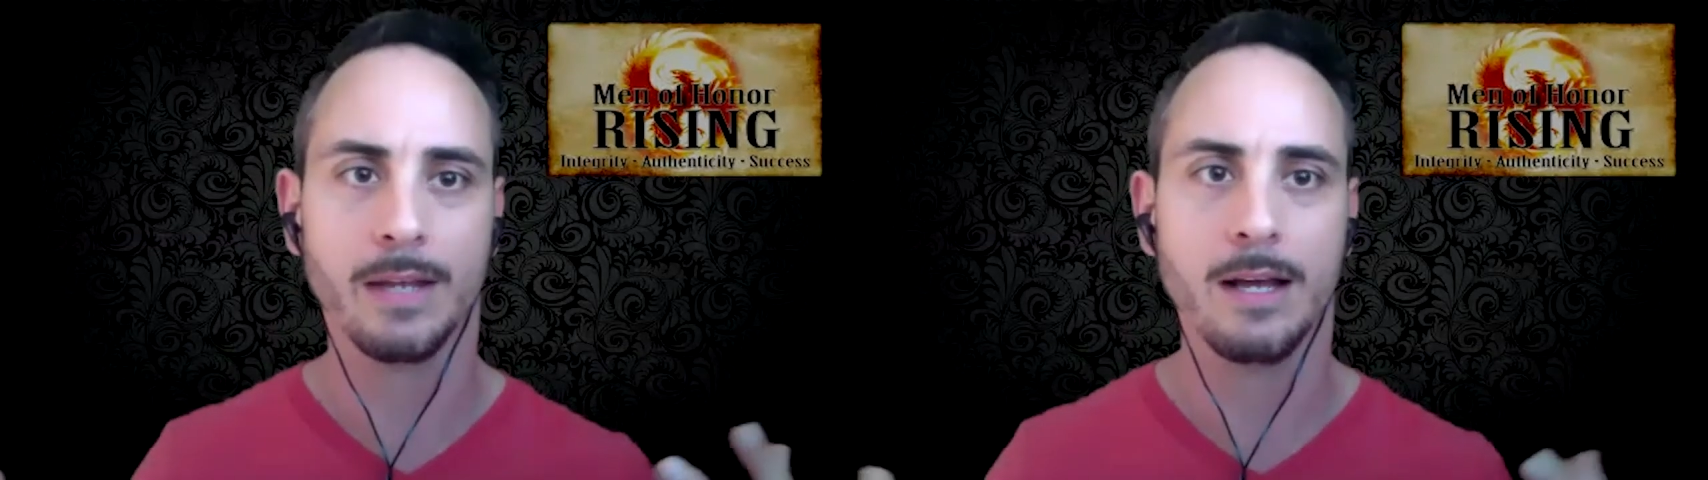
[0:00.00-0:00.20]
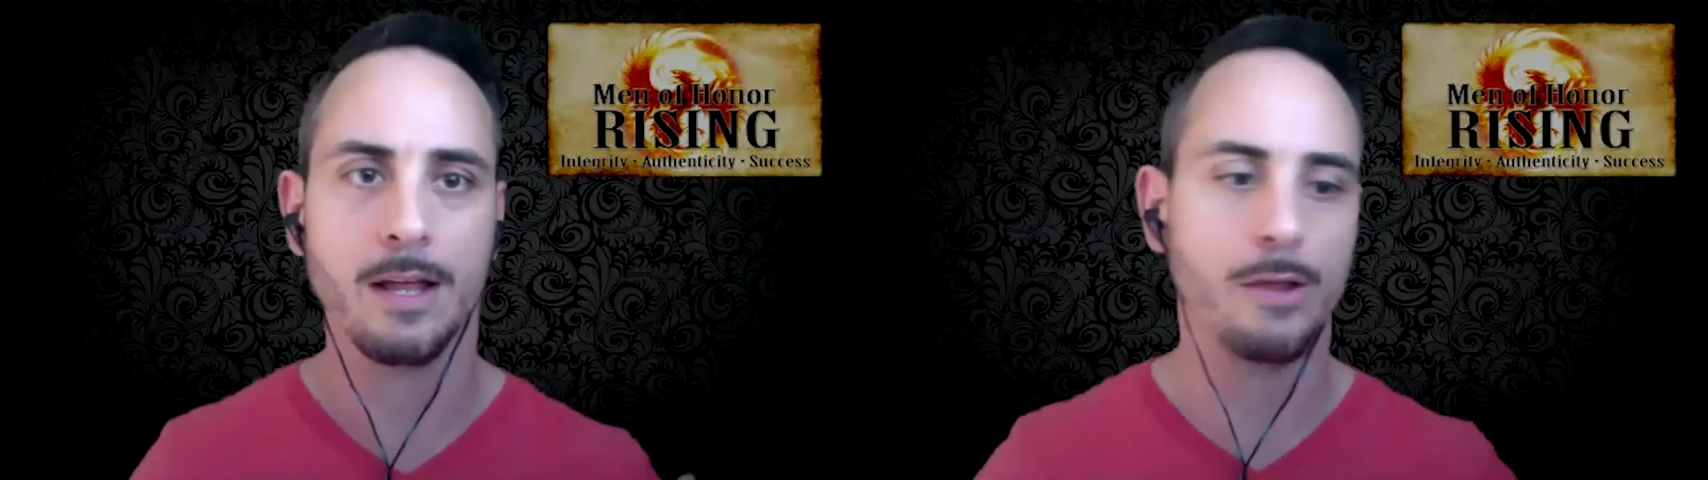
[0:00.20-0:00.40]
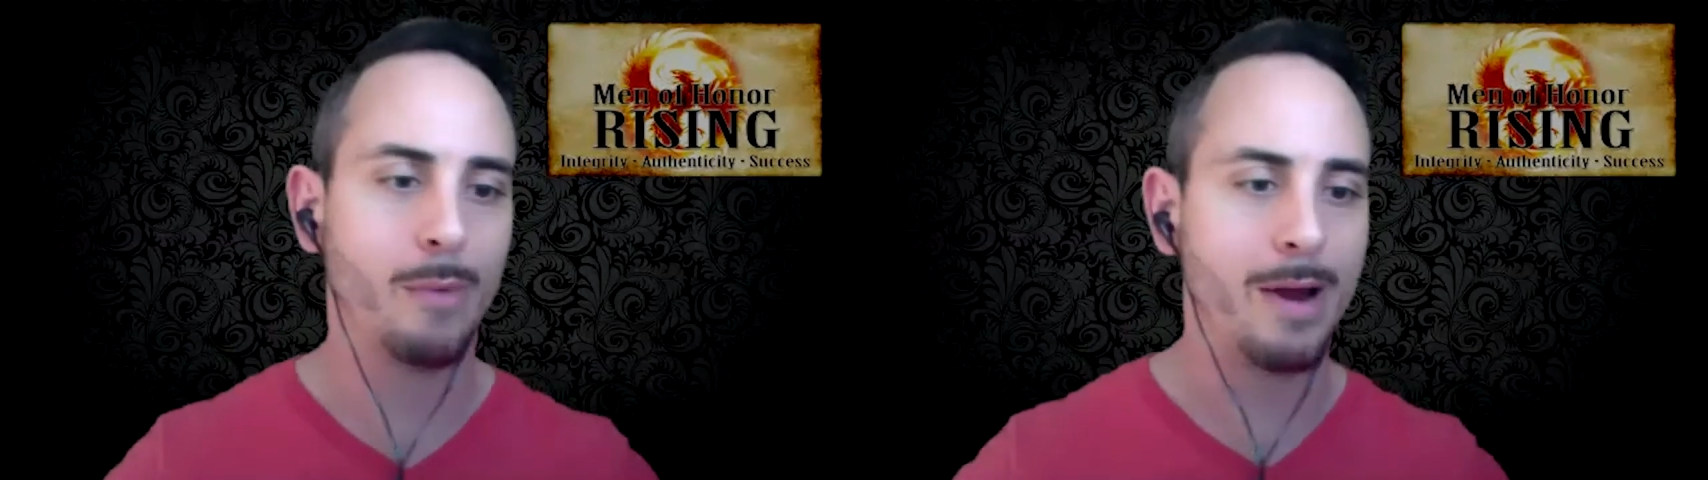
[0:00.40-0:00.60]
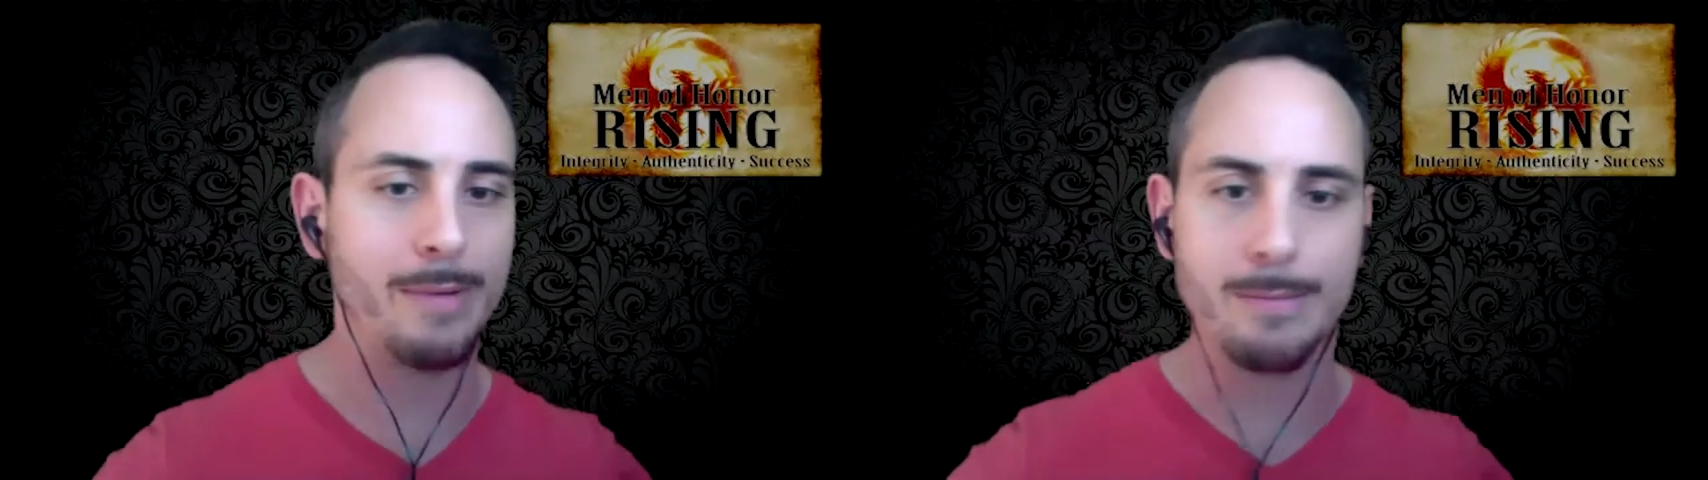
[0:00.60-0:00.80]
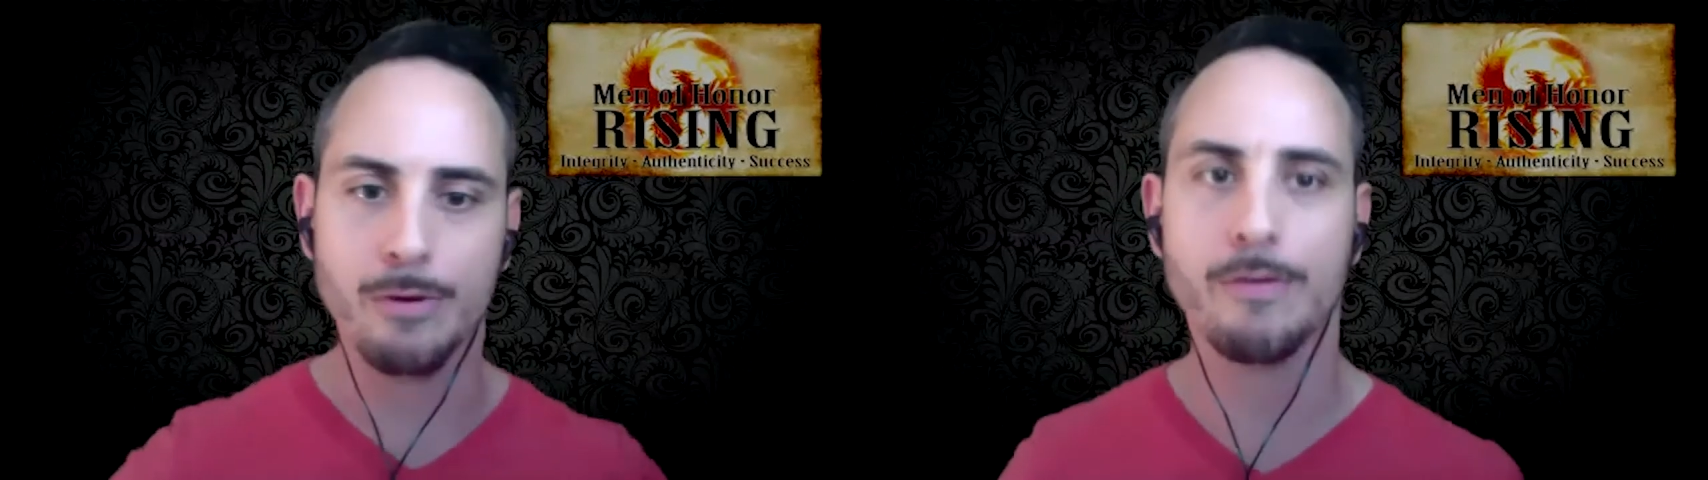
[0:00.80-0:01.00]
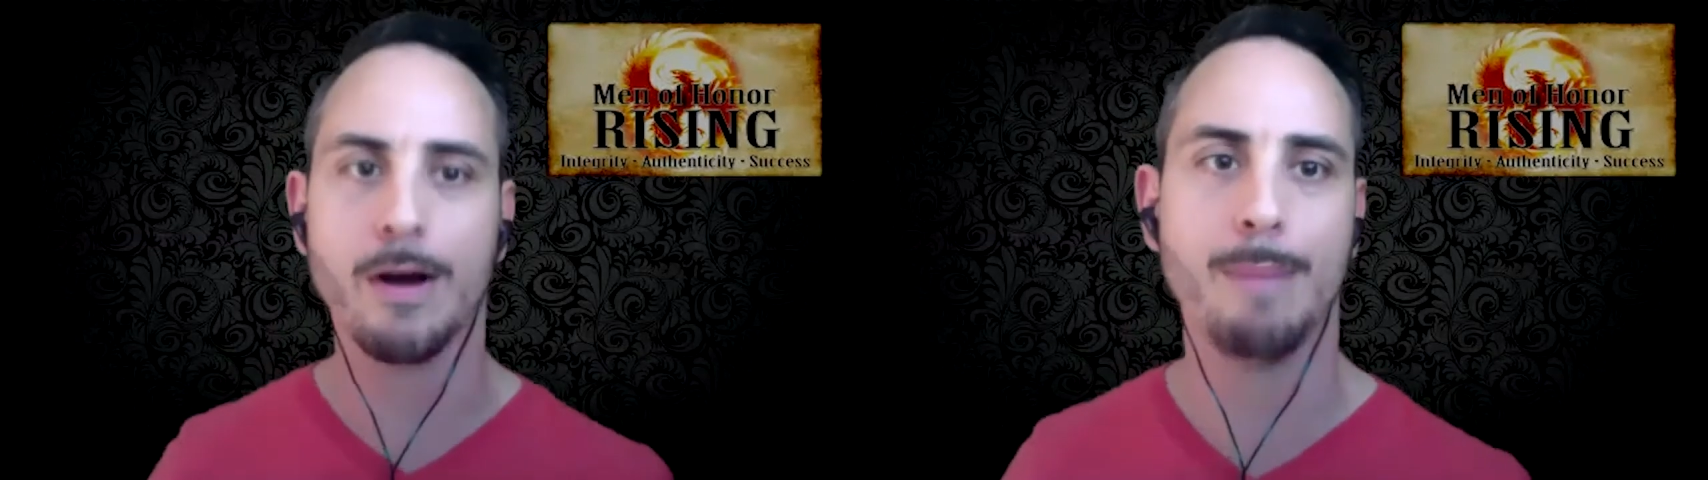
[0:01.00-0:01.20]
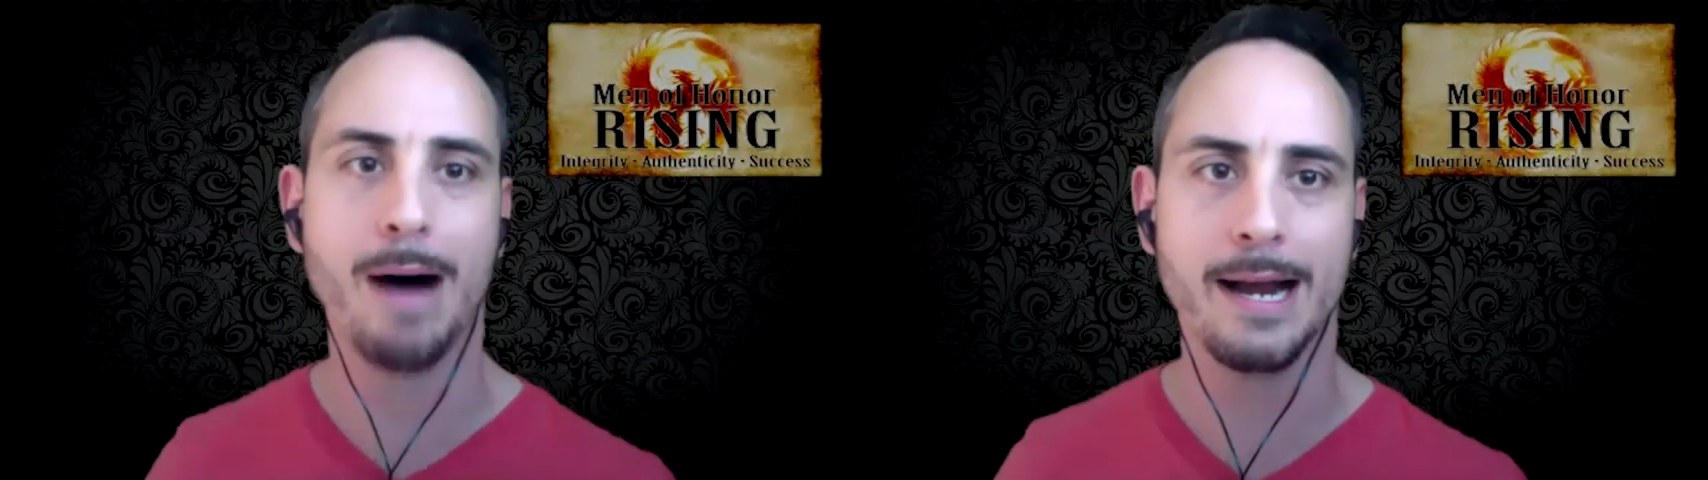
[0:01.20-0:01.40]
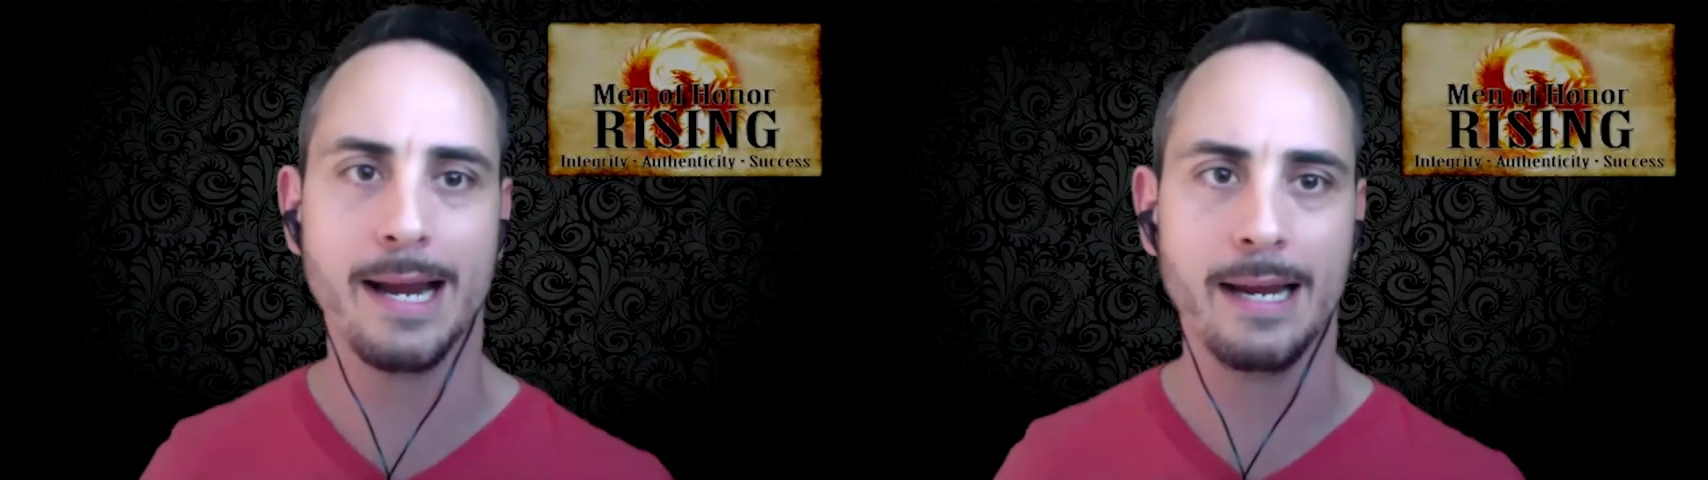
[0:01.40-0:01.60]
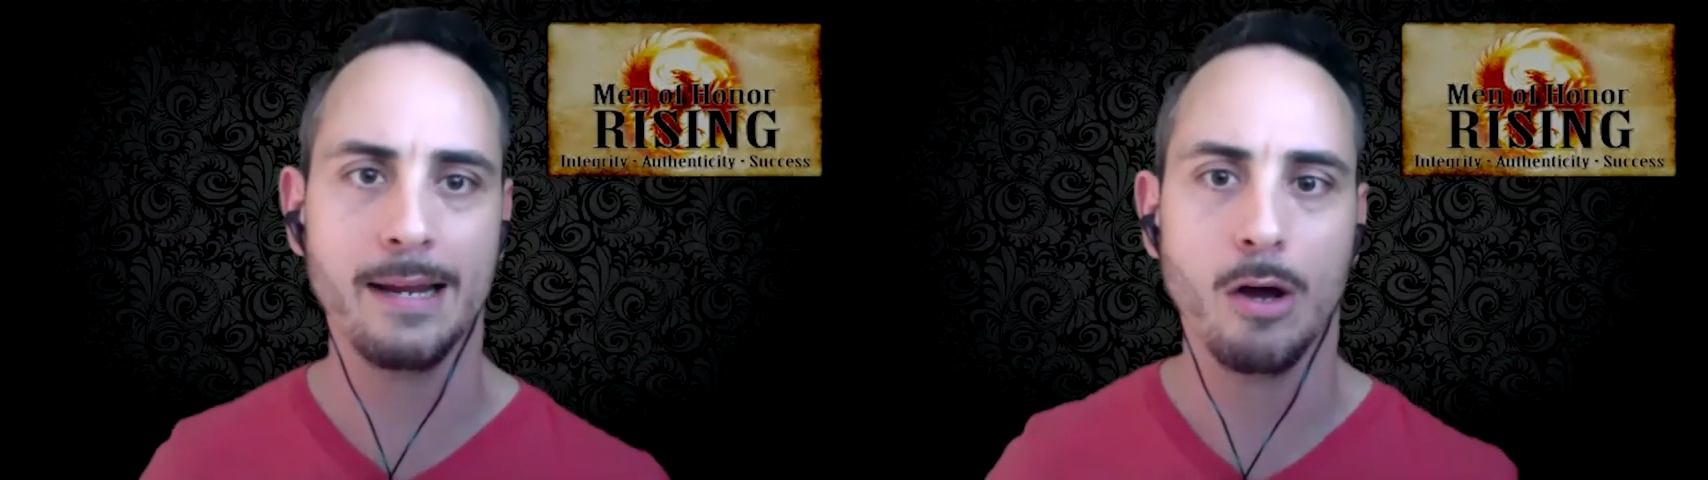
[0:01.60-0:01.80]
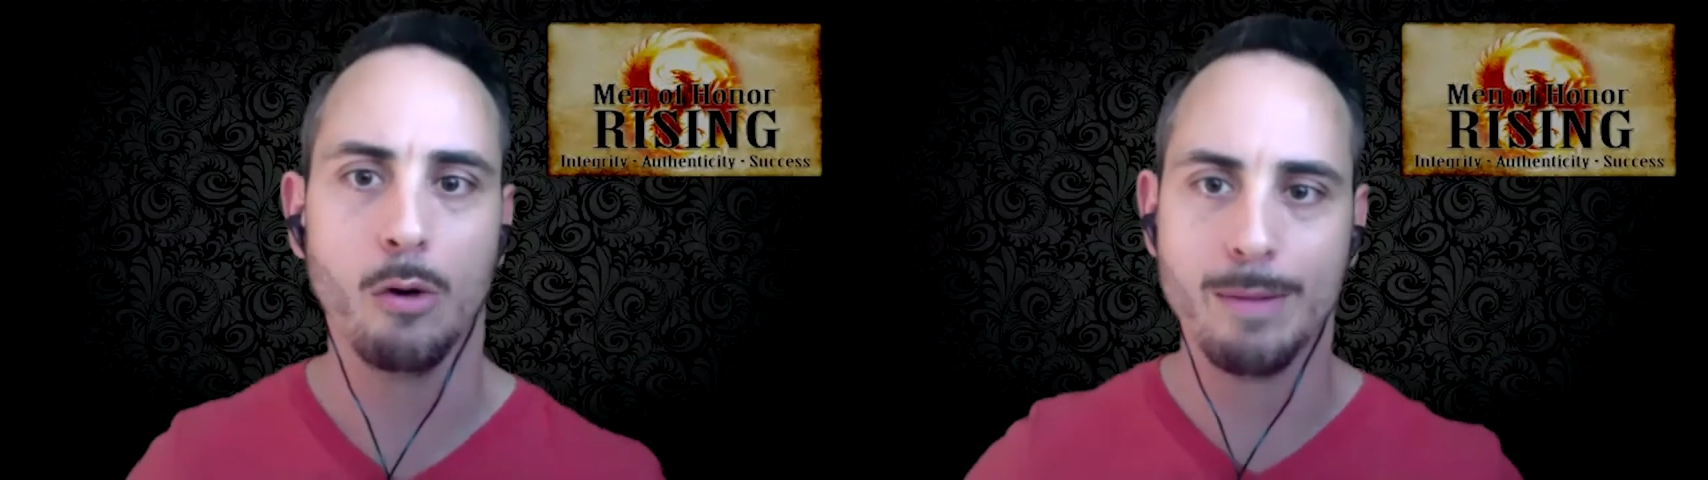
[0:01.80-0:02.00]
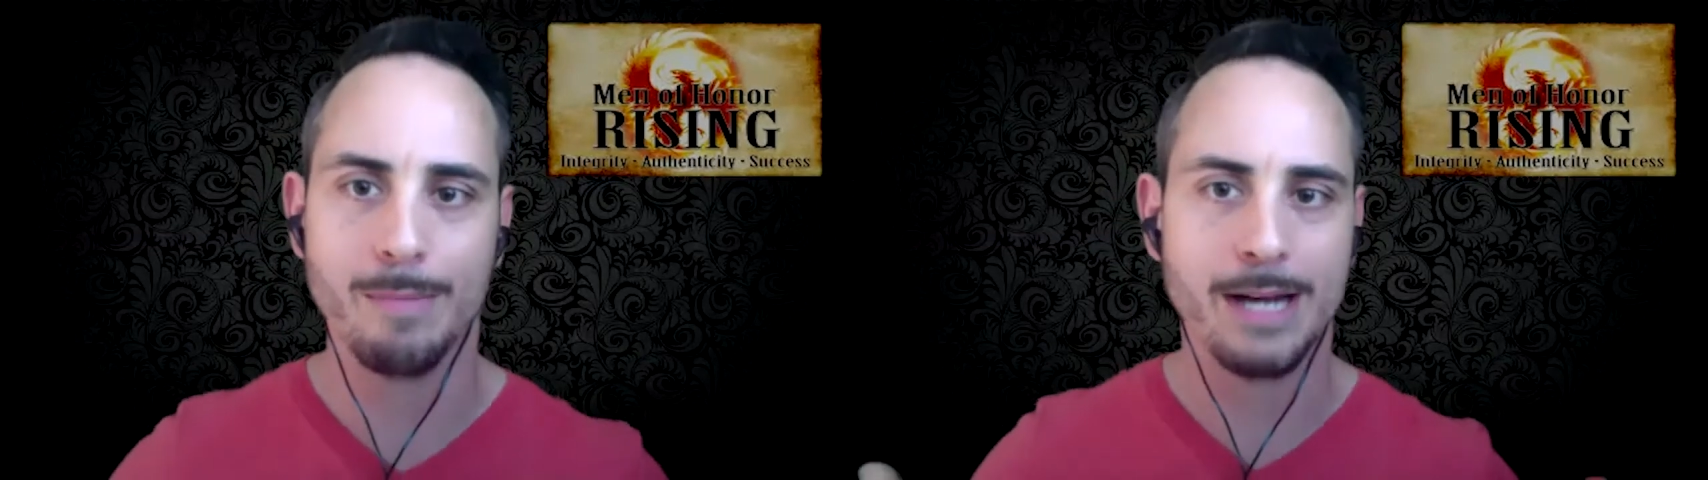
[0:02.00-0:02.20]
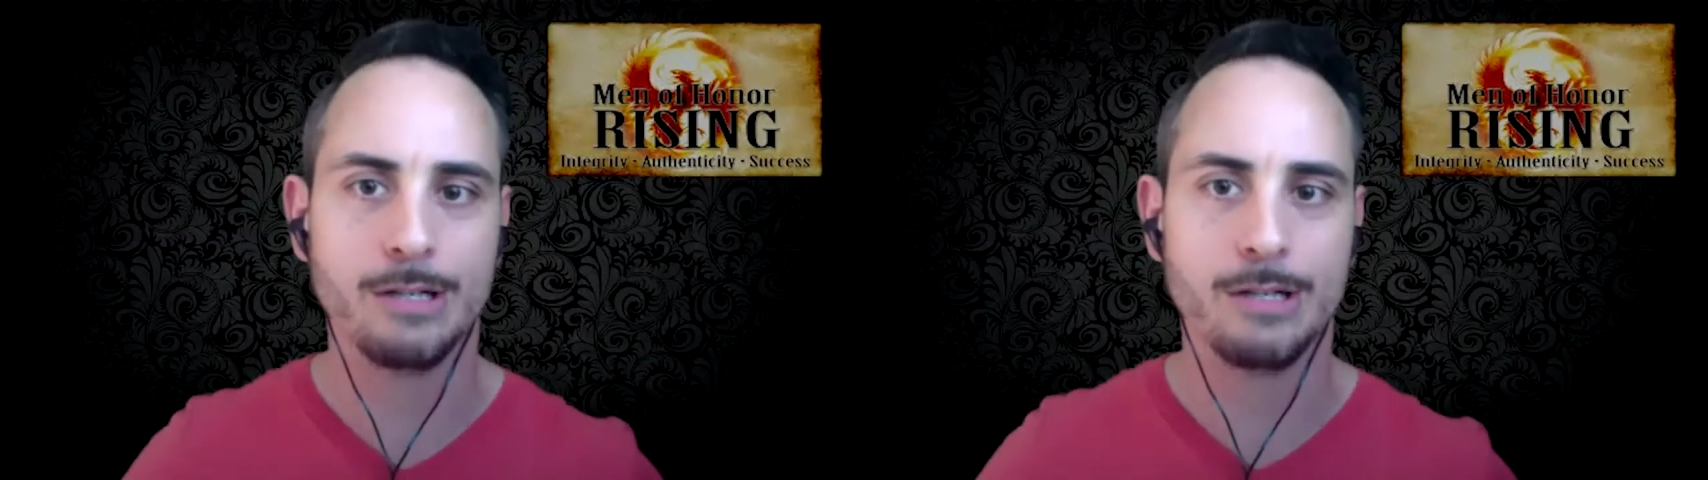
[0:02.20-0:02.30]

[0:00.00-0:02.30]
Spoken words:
the way we move our body, We might do